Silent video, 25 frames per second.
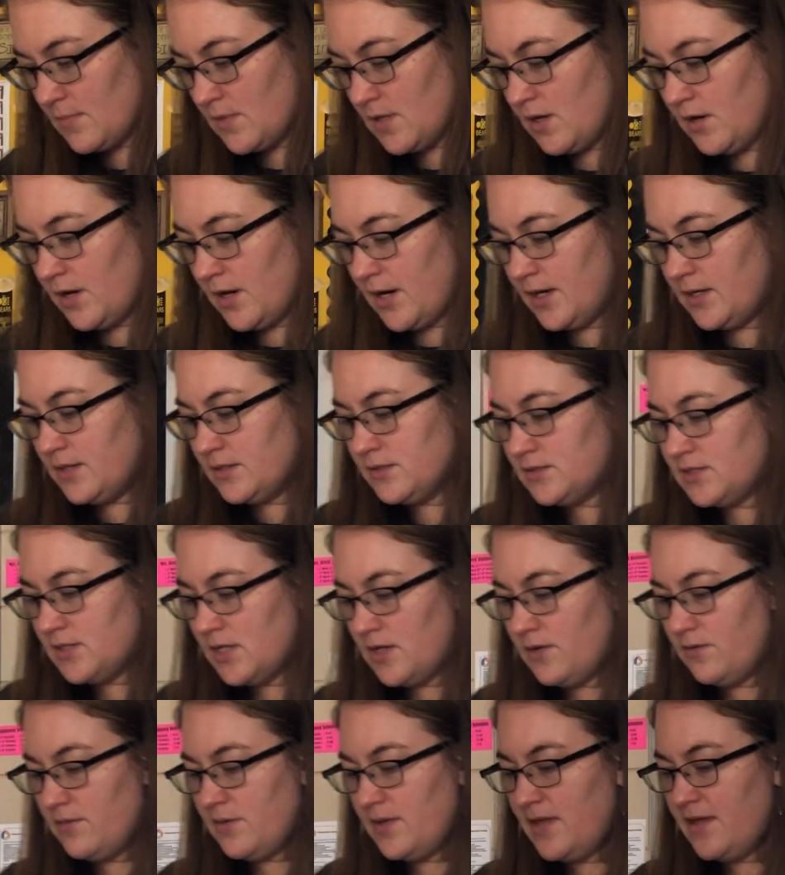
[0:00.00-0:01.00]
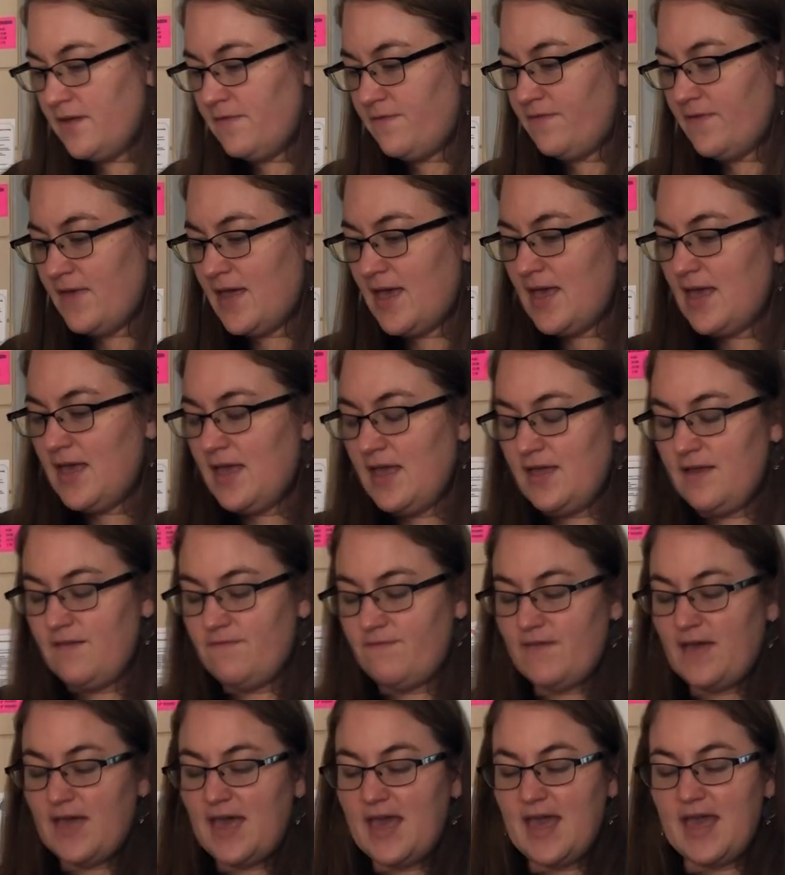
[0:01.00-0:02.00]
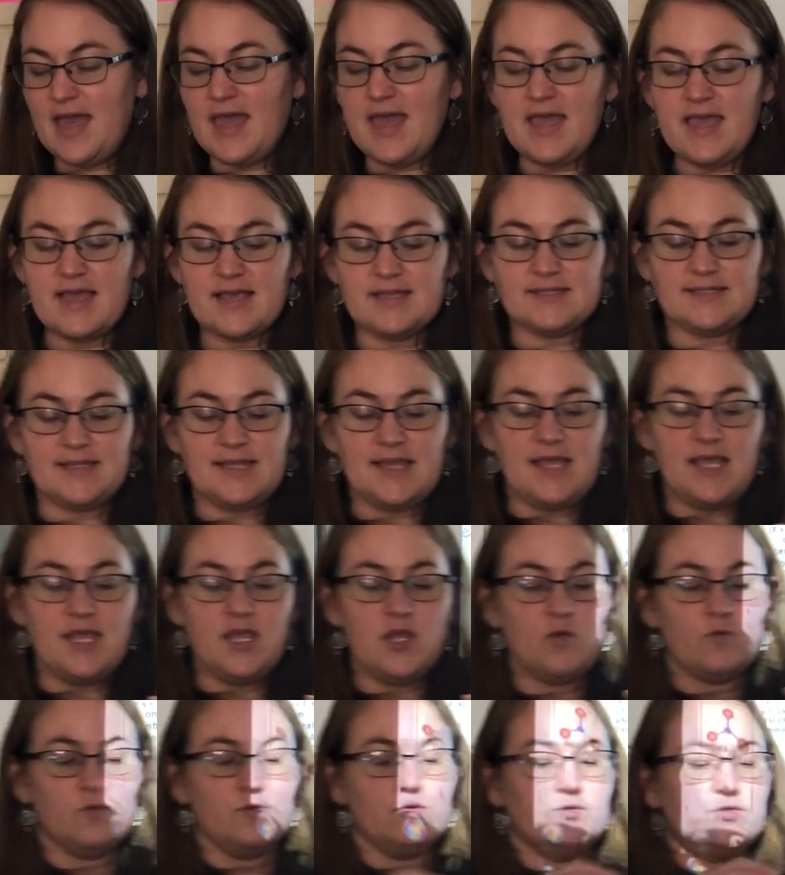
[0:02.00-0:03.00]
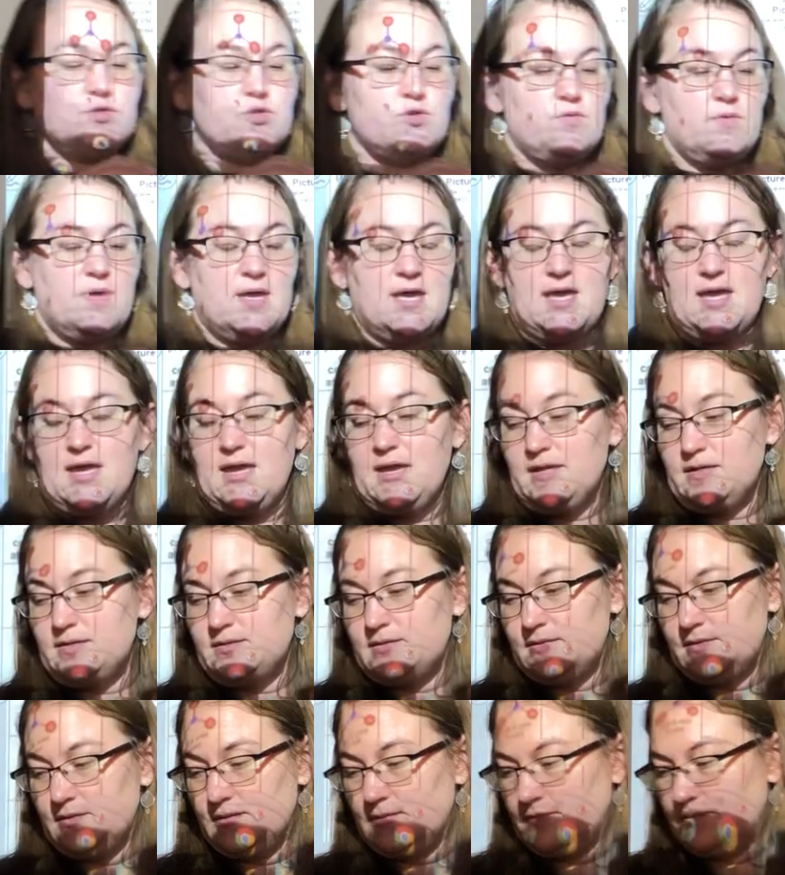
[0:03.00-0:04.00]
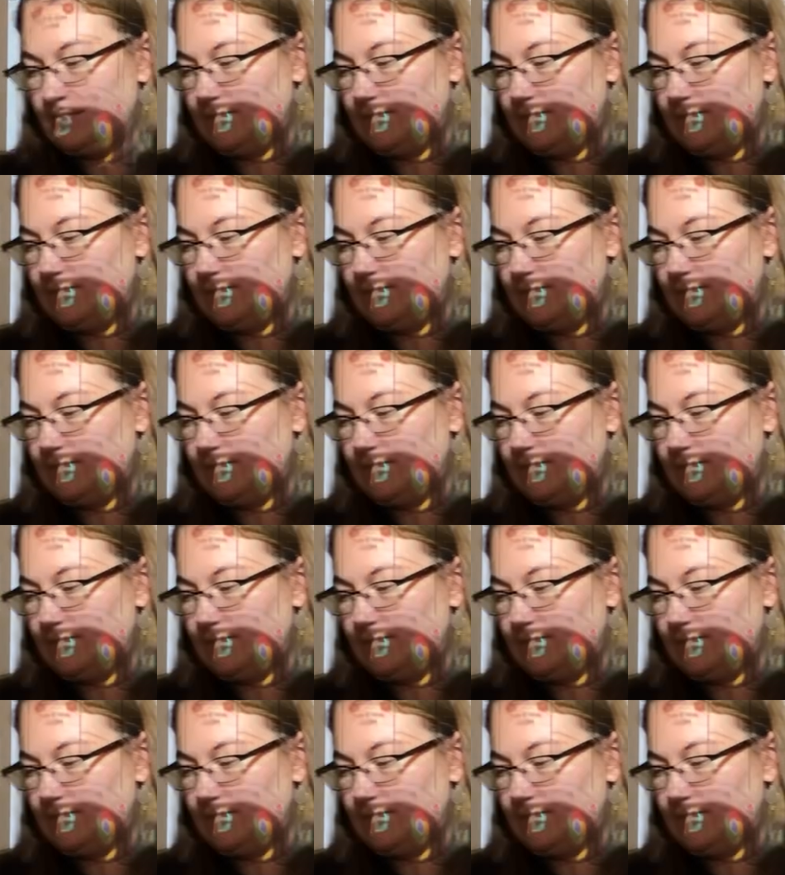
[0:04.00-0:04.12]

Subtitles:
All right, so if A is equal to X,